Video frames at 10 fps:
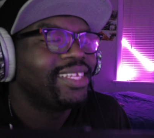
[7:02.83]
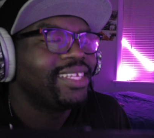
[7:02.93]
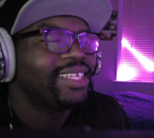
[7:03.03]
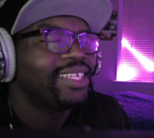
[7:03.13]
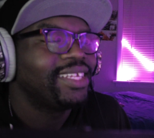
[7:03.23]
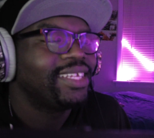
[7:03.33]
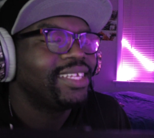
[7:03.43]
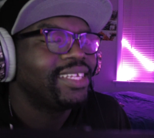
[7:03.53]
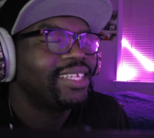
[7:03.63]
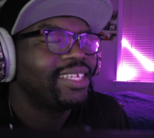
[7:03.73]

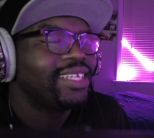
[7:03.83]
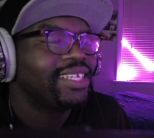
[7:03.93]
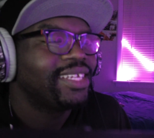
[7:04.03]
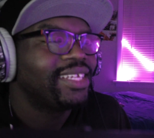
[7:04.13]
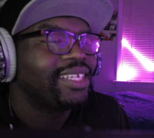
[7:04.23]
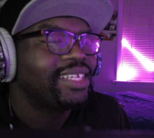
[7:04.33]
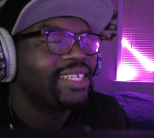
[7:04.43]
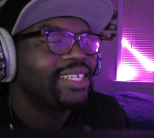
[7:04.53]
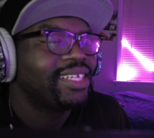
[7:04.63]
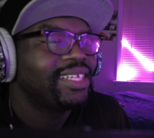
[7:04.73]

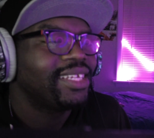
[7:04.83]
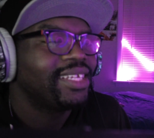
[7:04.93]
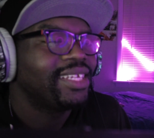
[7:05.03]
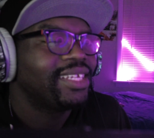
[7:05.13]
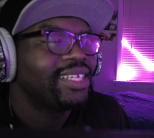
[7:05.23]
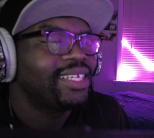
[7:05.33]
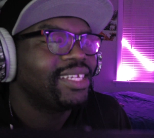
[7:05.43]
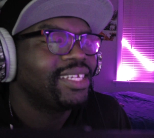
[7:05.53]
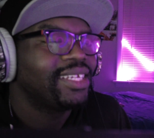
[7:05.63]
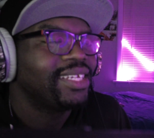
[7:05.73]

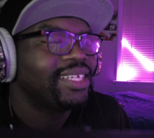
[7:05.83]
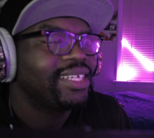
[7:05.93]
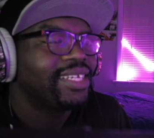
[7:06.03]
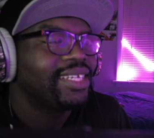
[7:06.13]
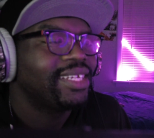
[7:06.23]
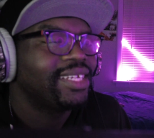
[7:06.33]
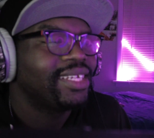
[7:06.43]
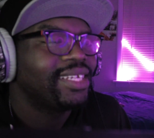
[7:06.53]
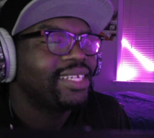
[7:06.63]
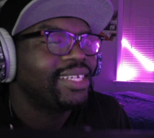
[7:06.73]

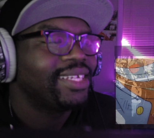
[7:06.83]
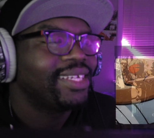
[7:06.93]
(no one is talking)